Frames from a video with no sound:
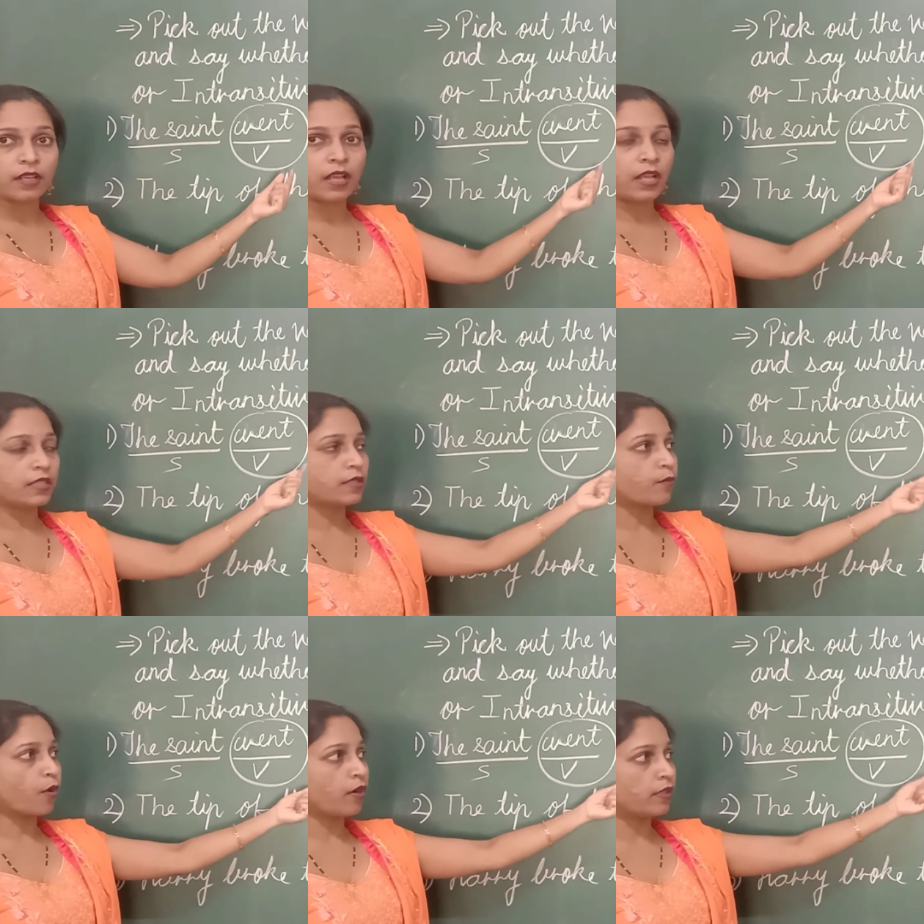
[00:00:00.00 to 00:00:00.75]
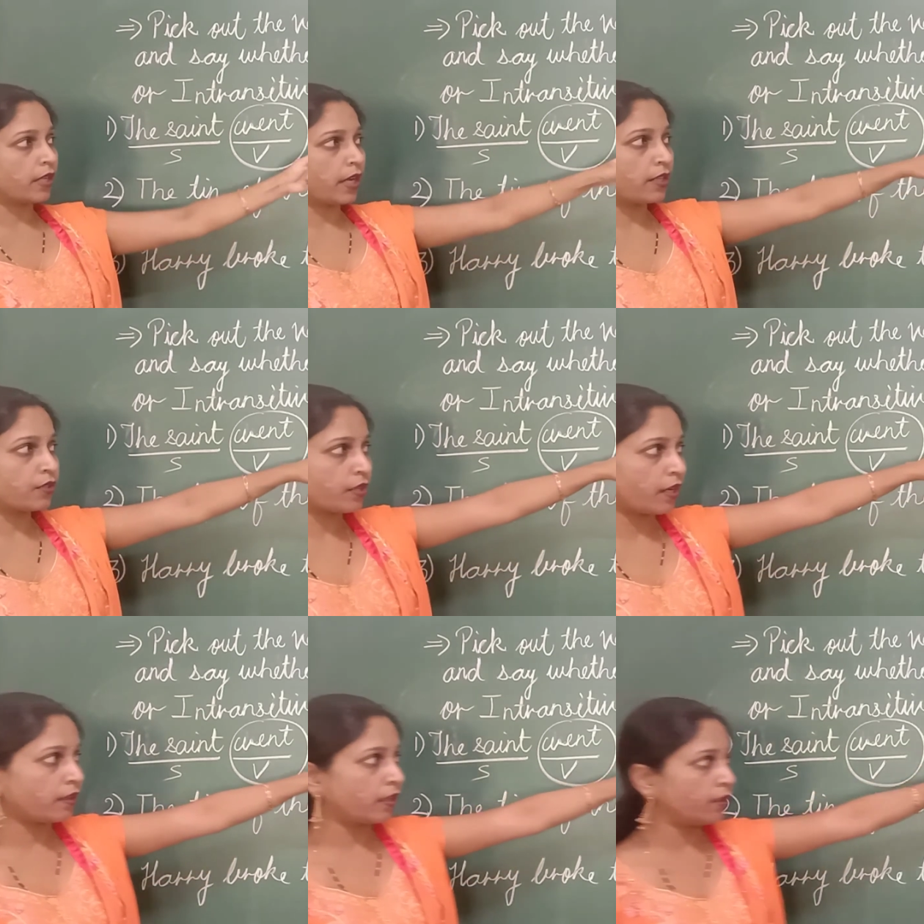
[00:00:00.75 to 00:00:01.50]
and small dash
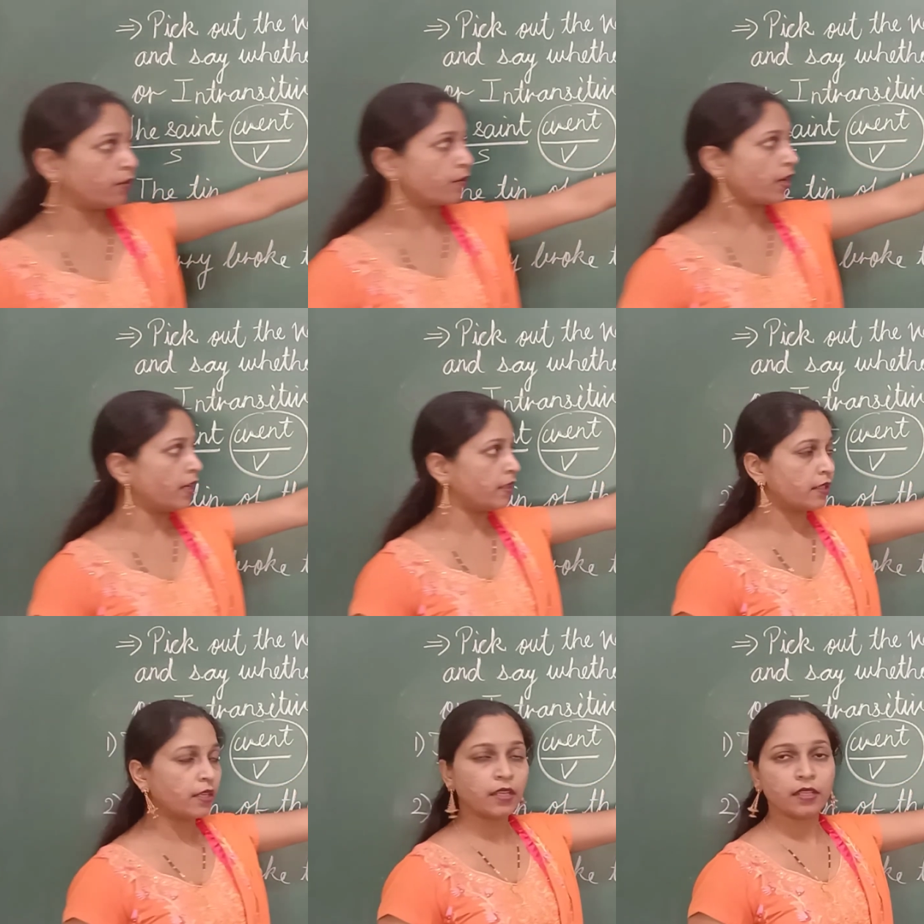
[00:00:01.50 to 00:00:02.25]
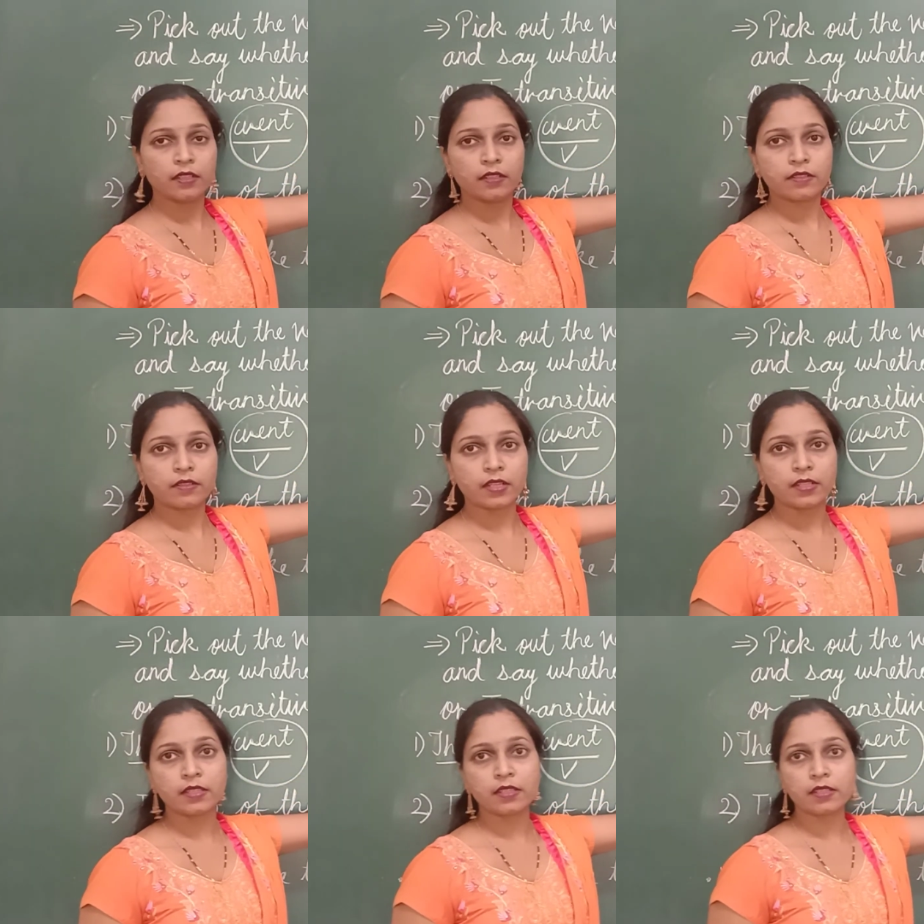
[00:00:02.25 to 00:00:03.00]
and then you write
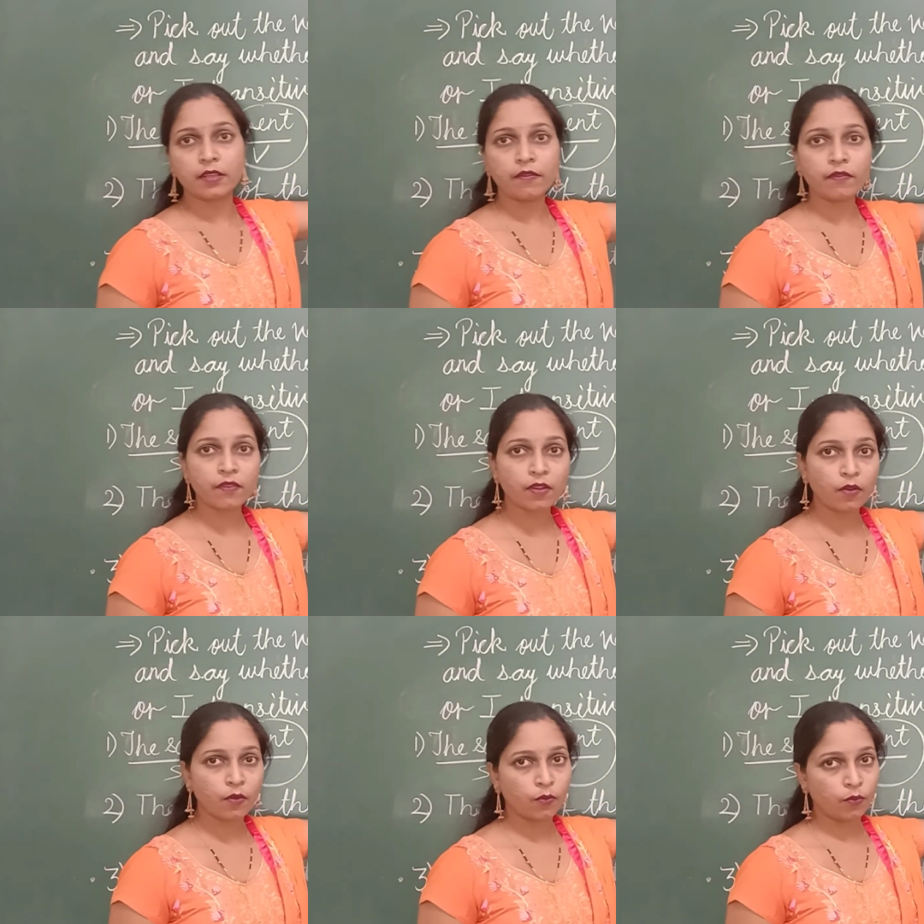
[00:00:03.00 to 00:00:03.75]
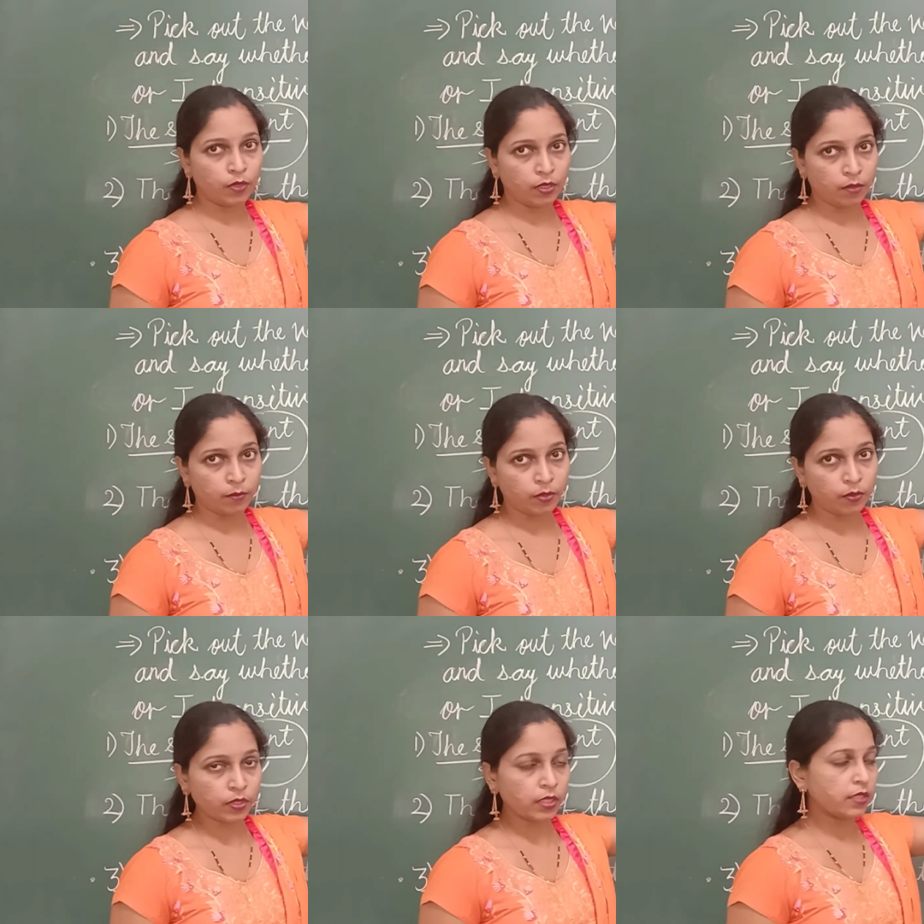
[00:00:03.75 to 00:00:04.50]
transitive
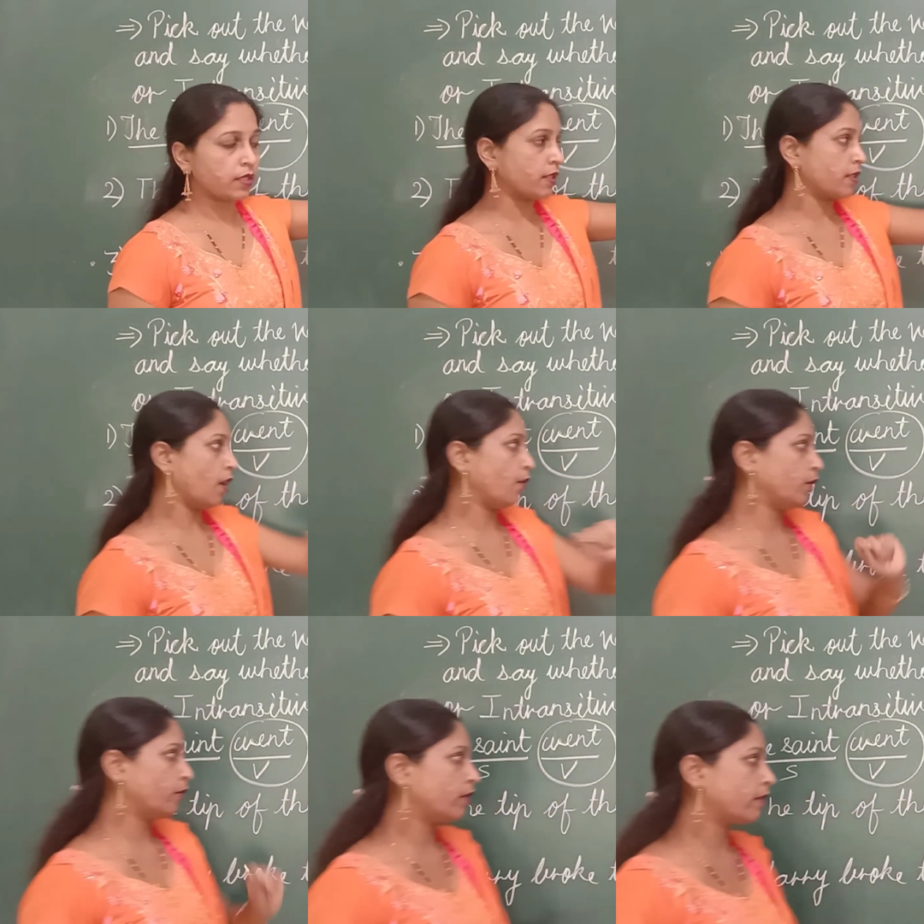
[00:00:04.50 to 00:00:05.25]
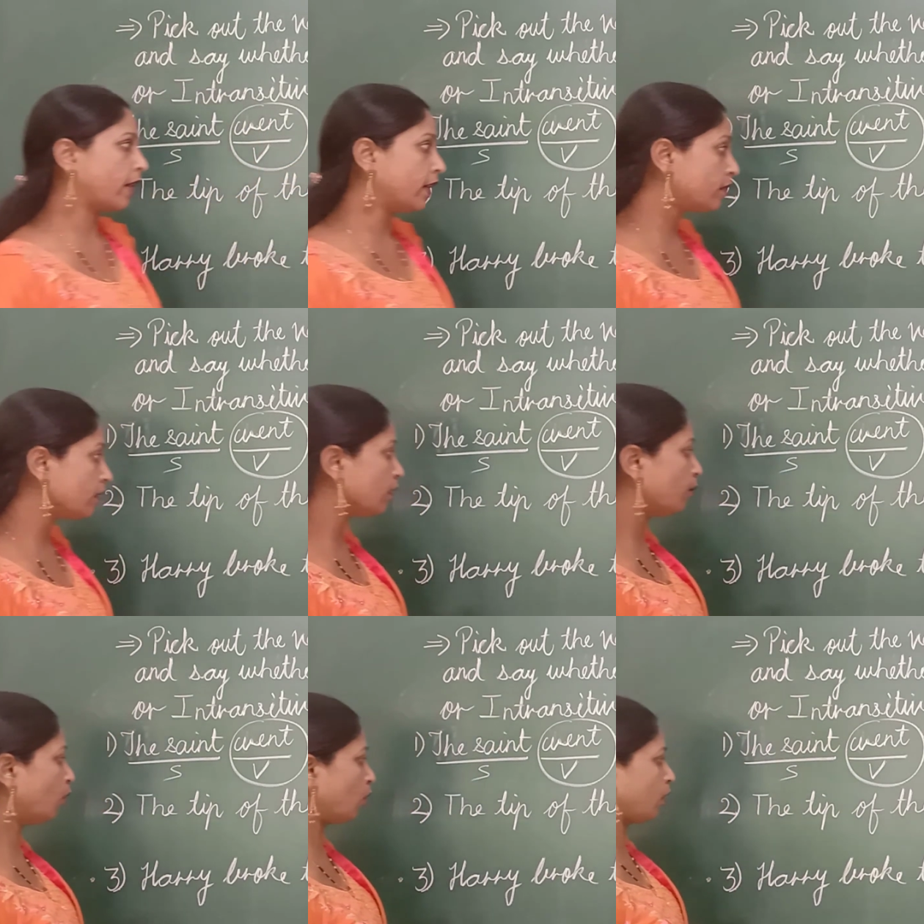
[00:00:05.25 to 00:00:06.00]
verb. Okay, this is how you will write in the
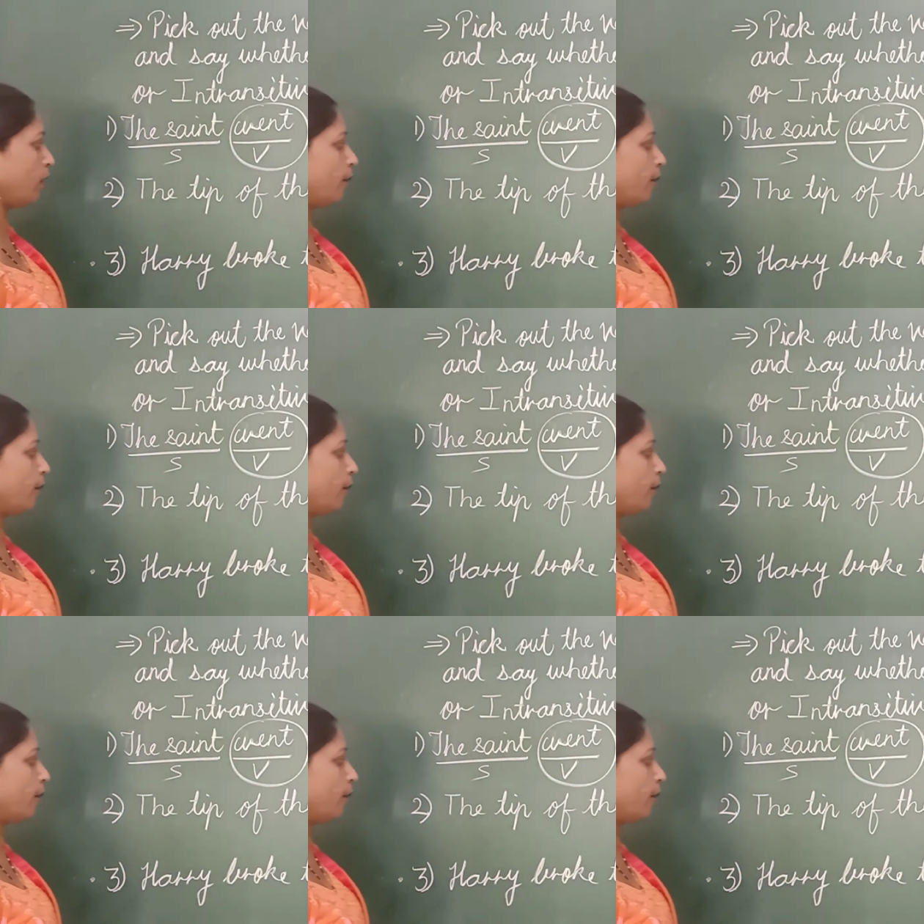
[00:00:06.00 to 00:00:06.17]
book.